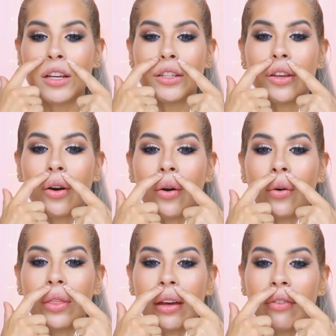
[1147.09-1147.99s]

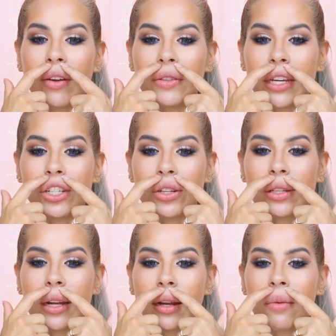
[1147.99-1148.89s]
so the
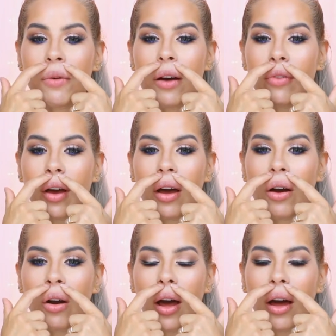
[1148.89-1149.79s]
foundation did come off
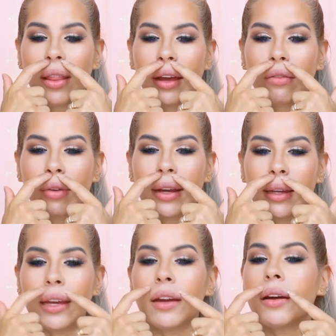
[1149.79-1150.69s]
like right
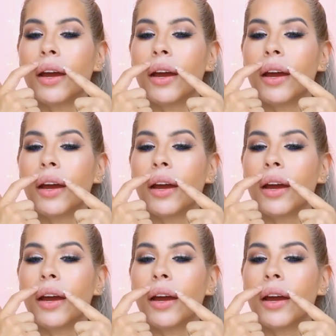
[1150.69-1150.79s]
here.